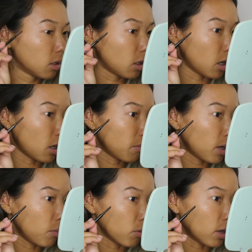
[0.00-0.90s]
God,
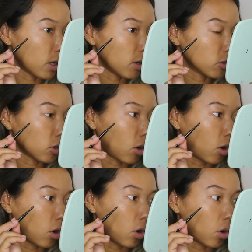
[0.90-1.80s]
my brows
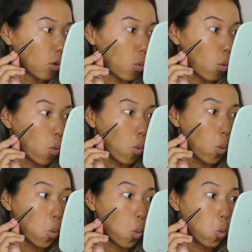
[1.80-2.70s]
are
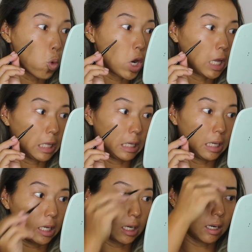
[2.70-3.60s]

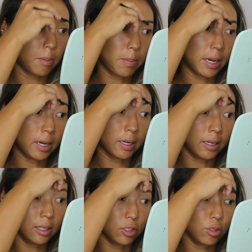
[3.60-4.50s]
really bad. I
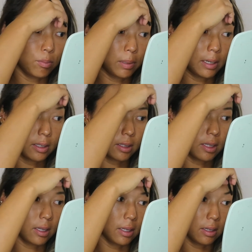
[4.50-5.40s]
need to pluck
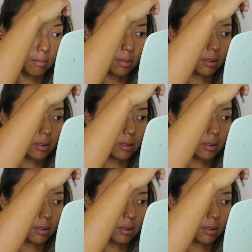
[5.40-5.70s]
them.